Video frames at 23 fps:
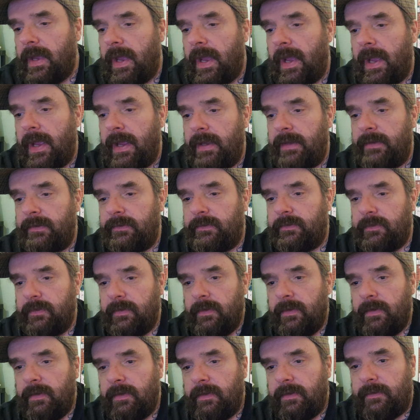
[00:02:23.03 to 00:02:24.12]
And
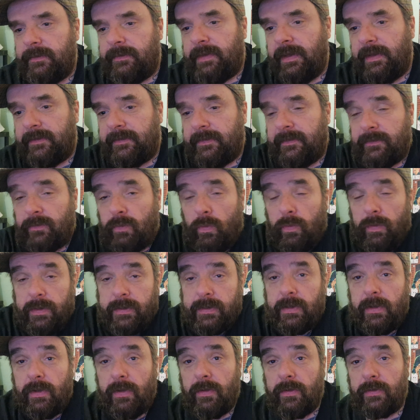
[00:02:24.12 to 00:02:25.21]
this has all
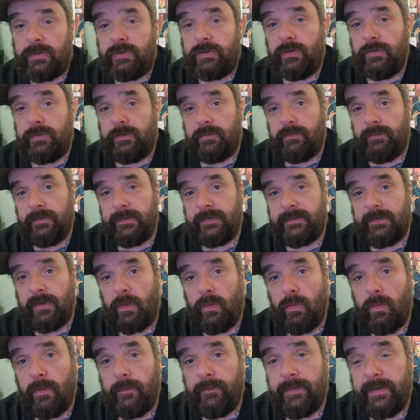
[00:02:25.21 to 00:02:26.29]
occurred due to
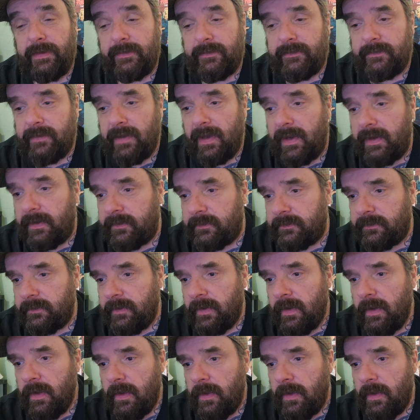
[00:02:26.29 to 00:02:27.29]
result of these tests